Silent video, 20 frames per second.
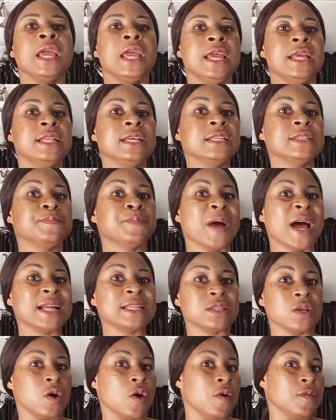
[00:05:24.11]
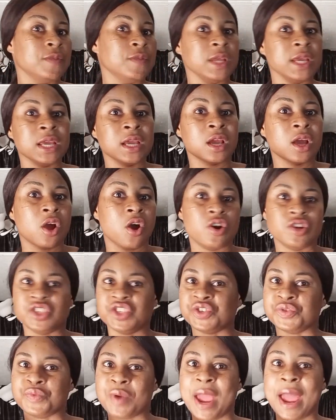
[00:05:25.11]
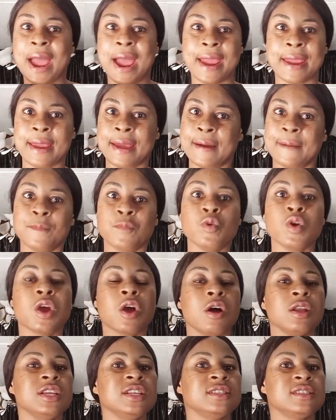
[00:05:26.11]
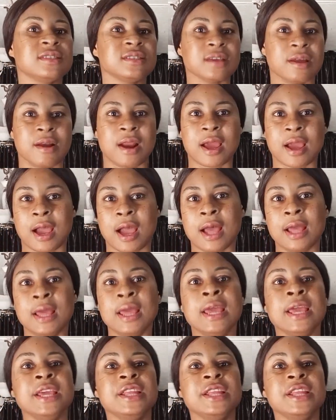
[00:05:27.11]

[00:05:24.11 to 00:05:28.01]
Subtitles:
In this part of the country where I am, we call it Saraka.